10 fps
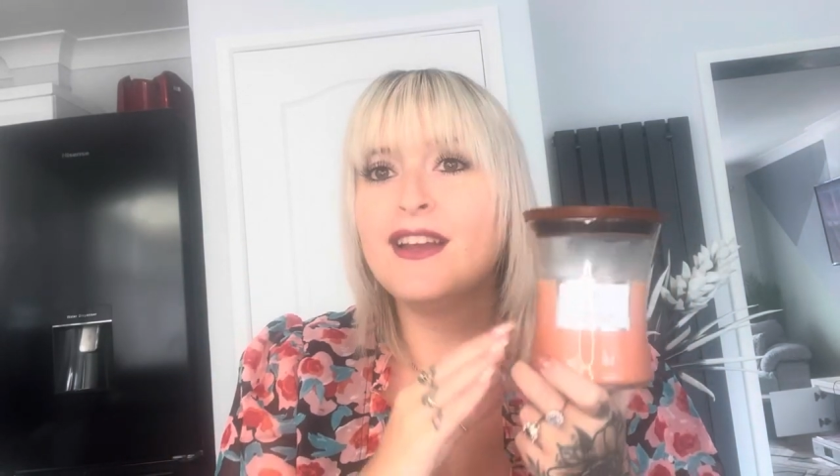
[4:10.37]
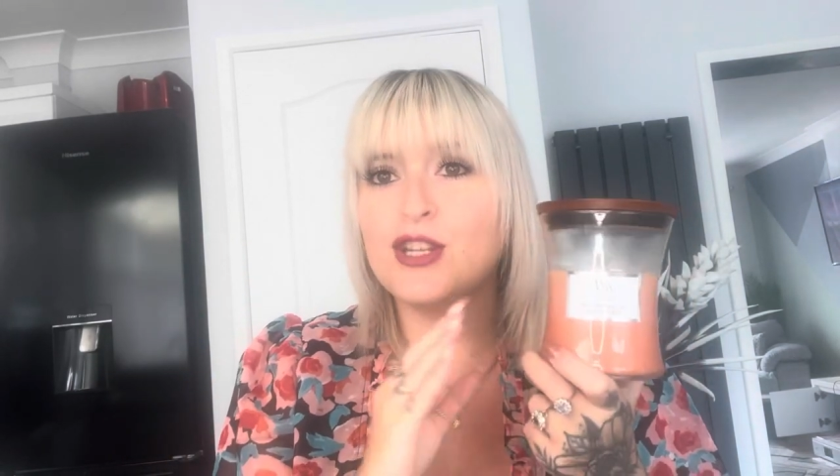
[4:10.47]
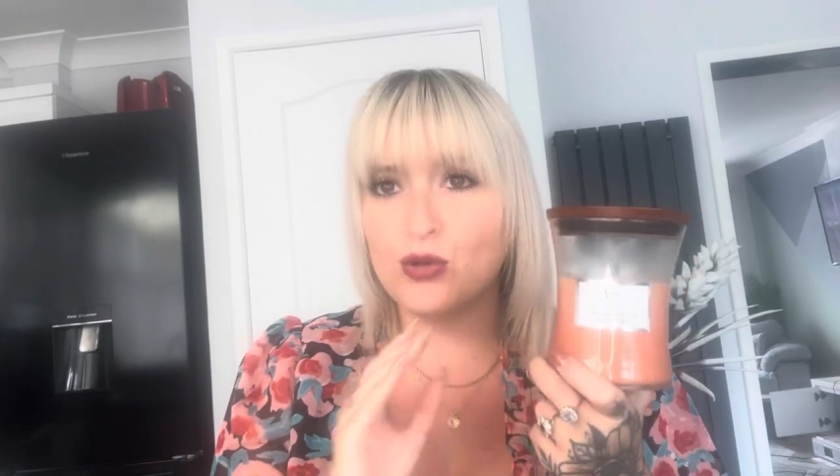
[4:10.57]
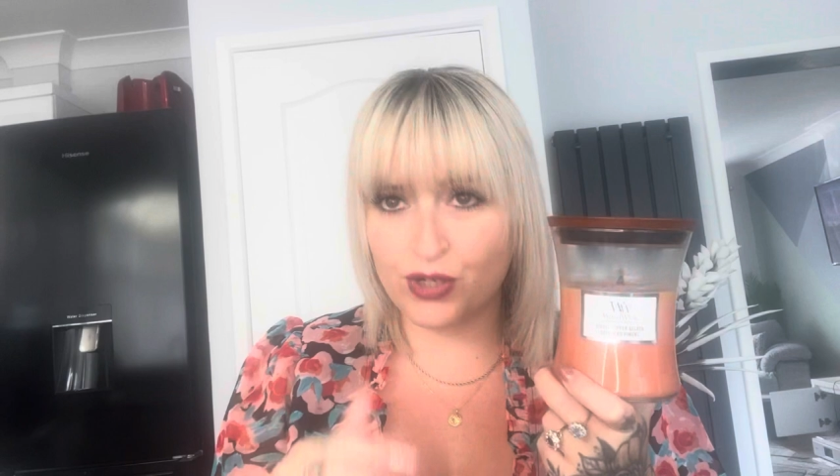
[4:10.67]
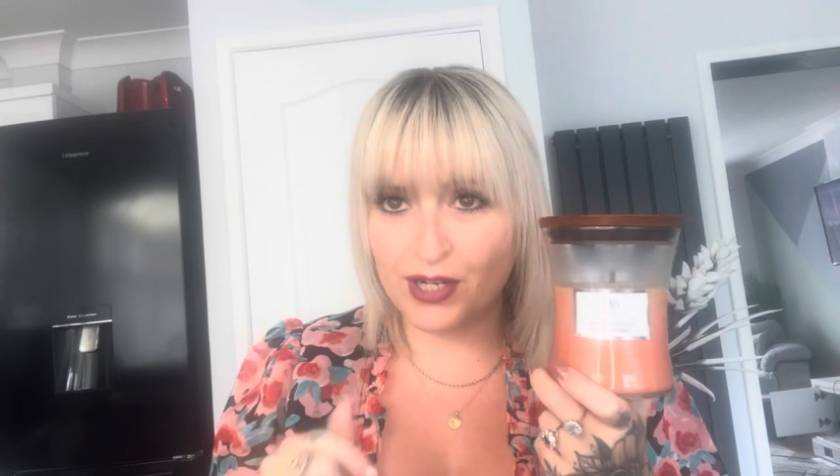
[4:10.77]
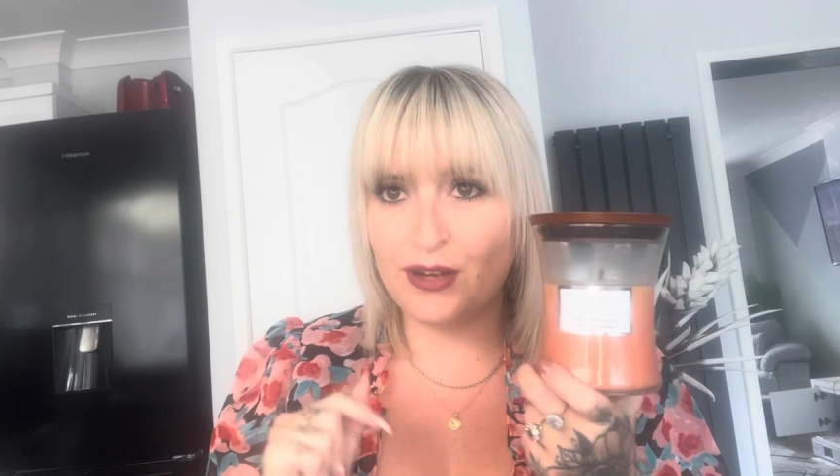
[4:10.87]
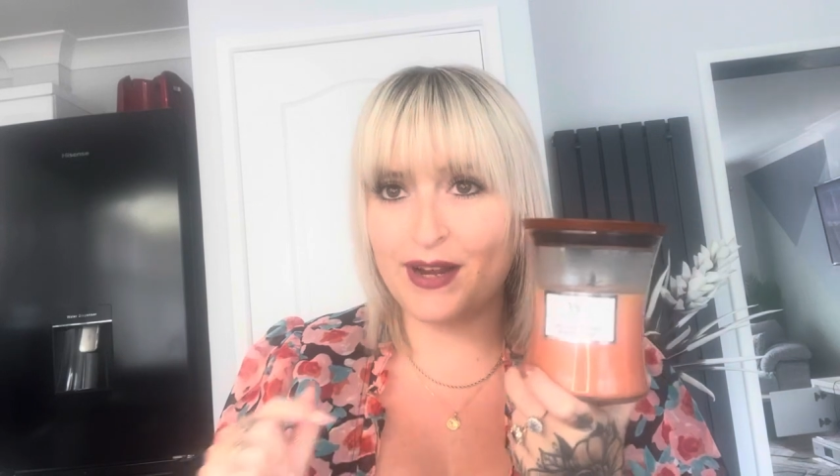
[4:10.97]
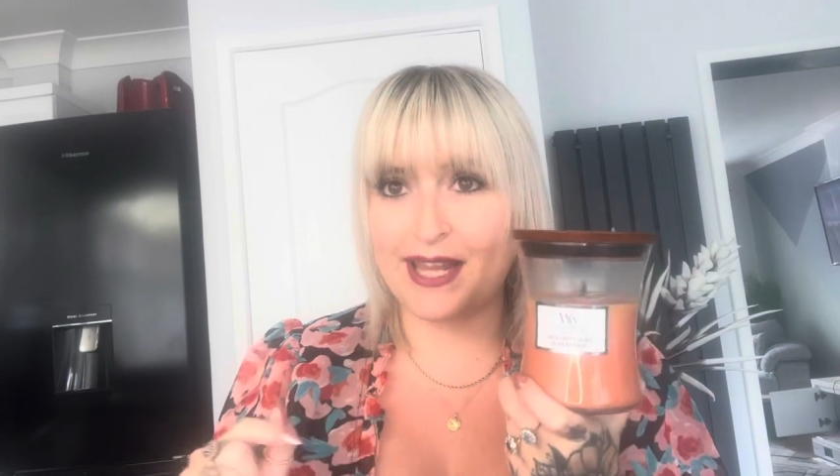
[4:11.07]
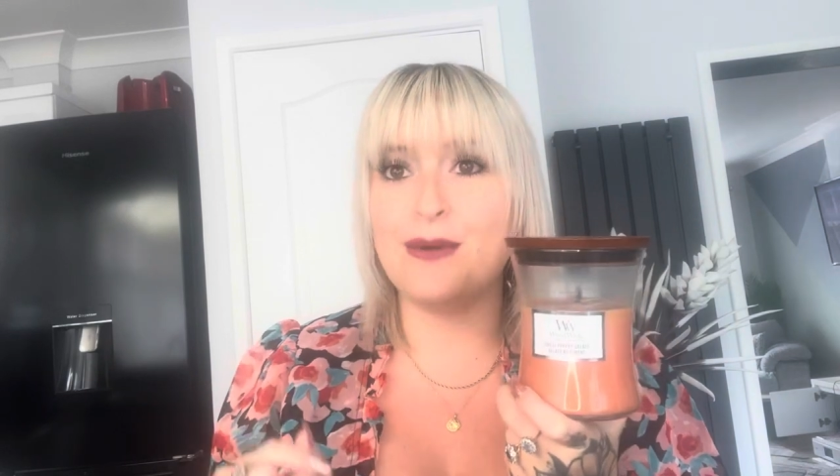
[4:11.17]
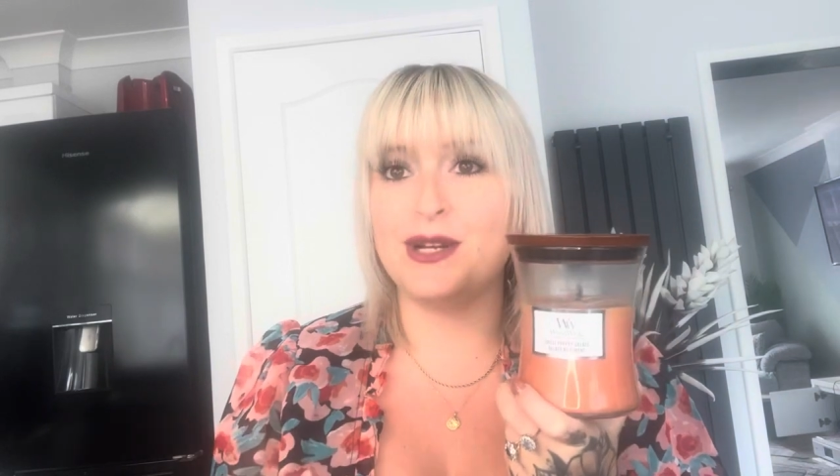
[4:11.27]
you're gonna
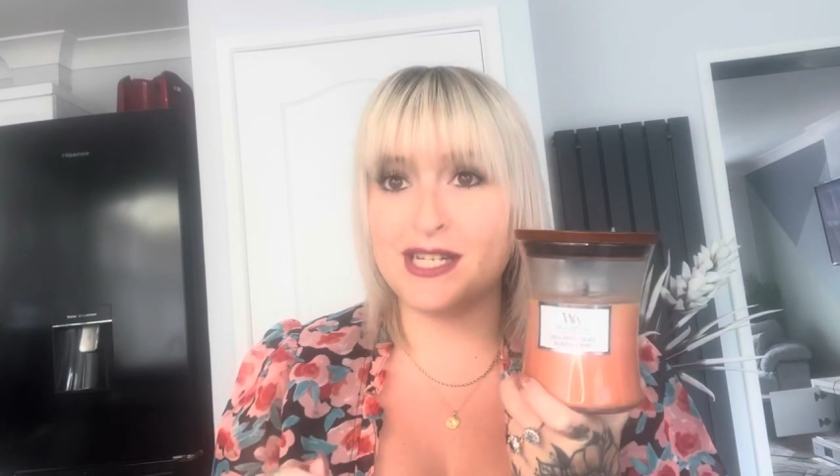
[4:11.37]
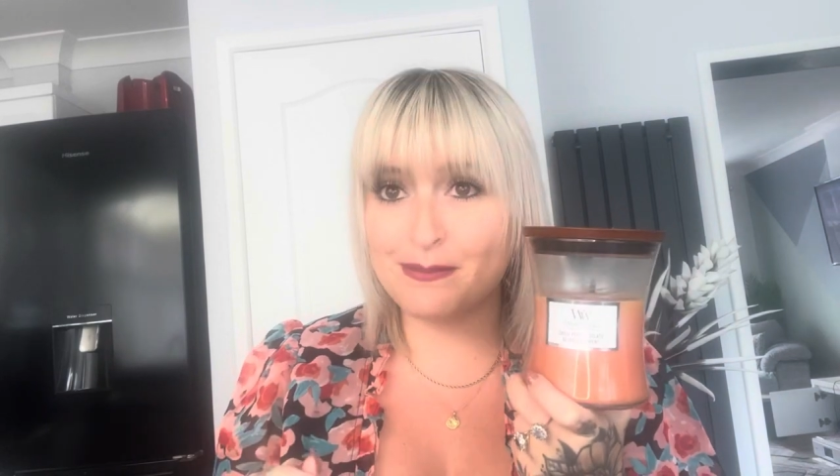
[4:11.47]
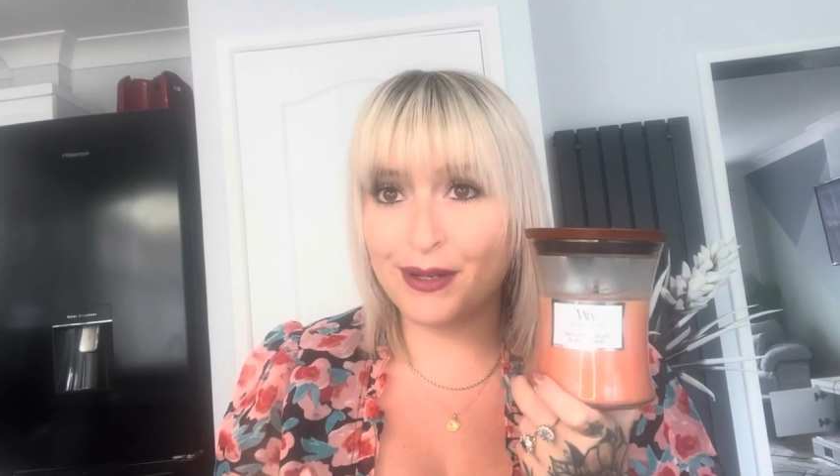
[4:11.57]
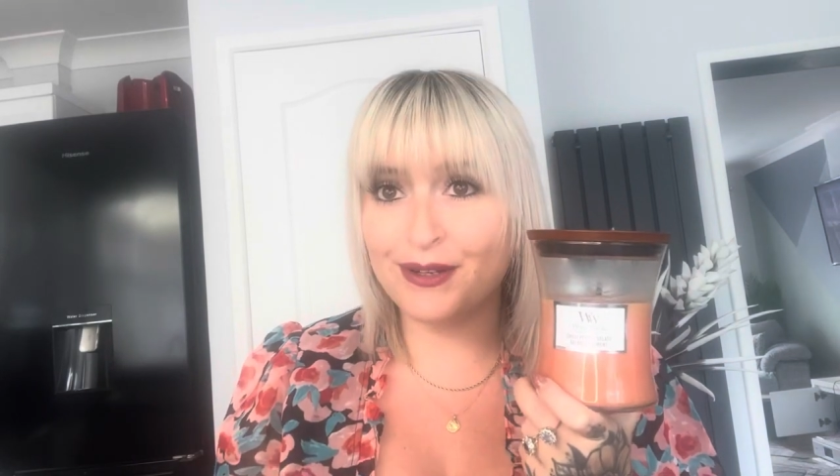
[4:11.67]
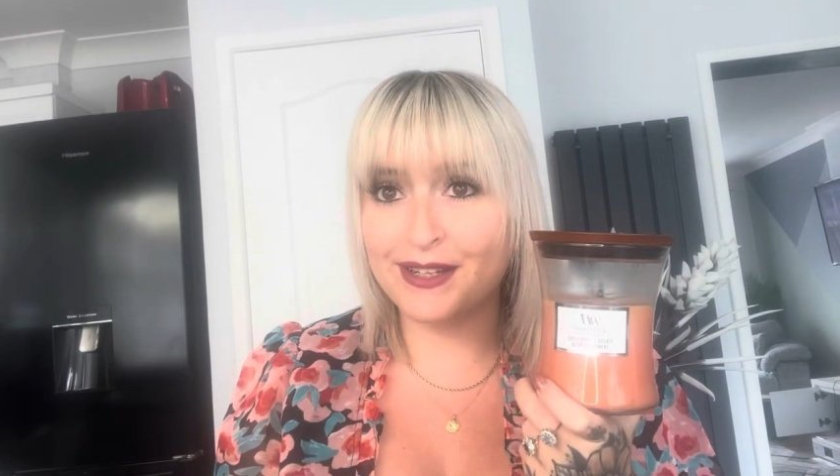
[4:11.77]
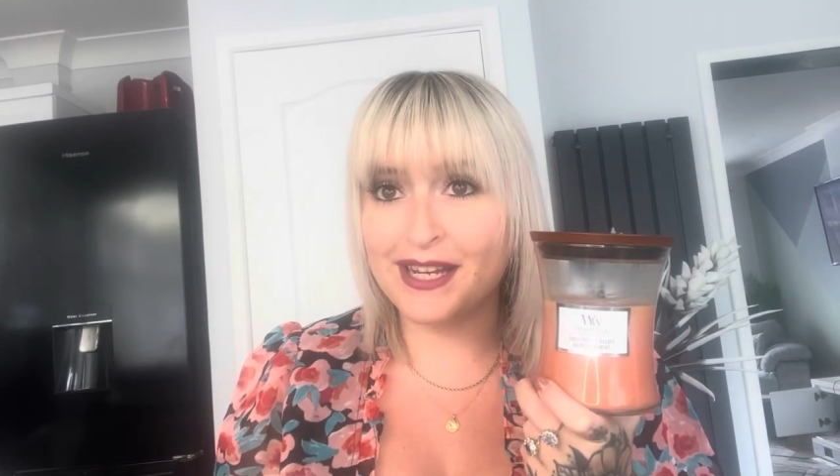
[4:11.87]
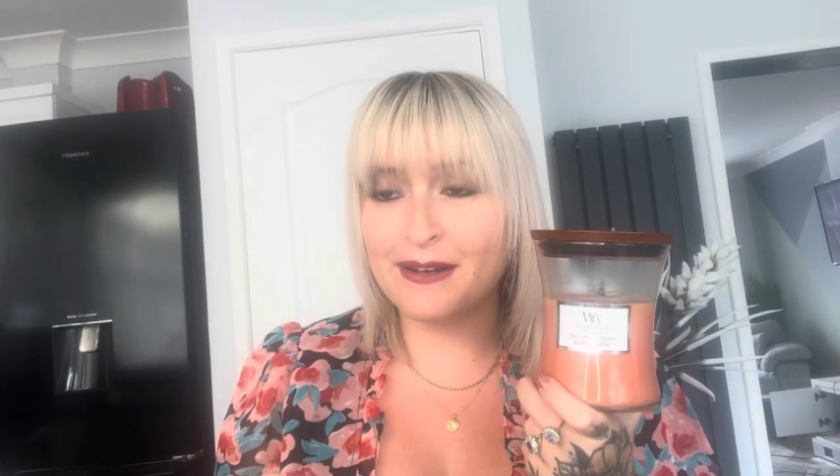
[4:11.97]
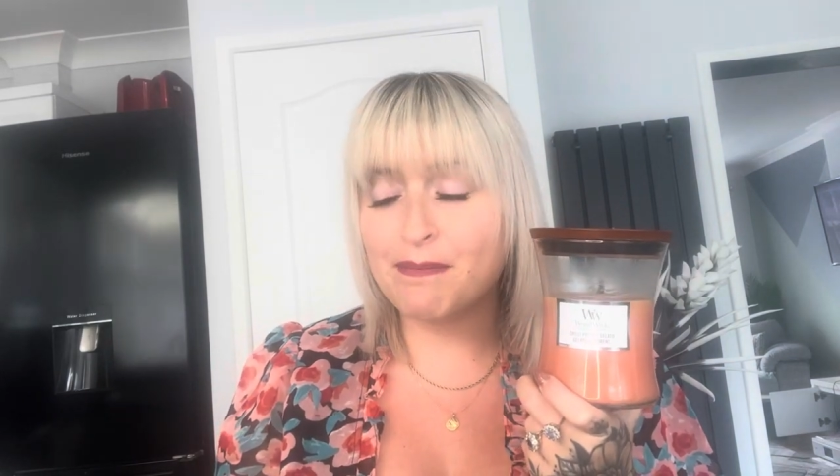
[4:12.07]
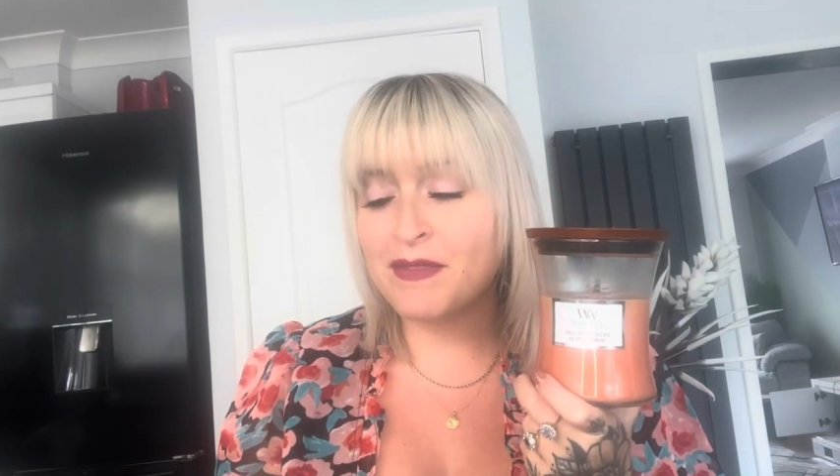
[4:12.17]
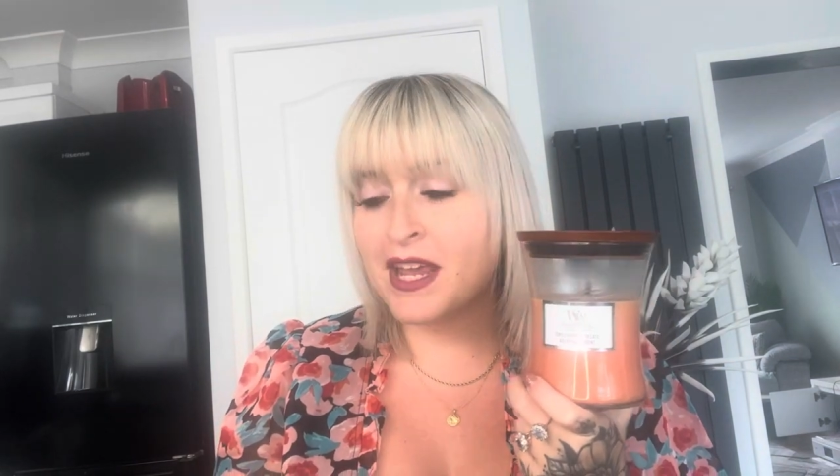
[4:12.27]
like it when it's
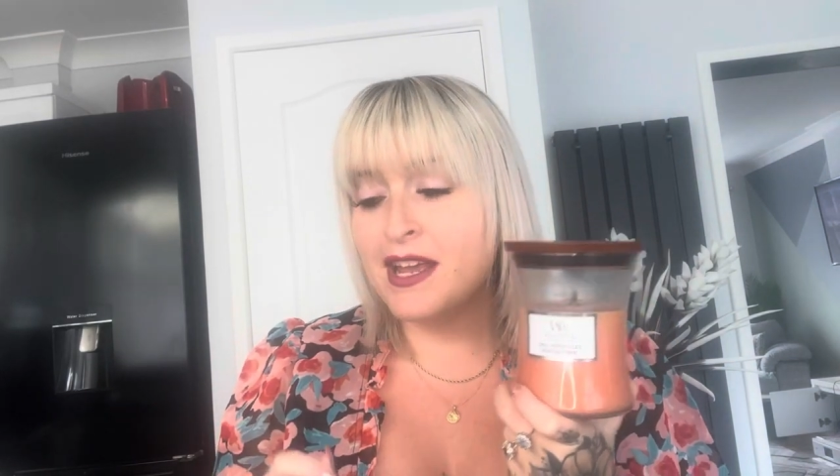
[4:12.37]
burning.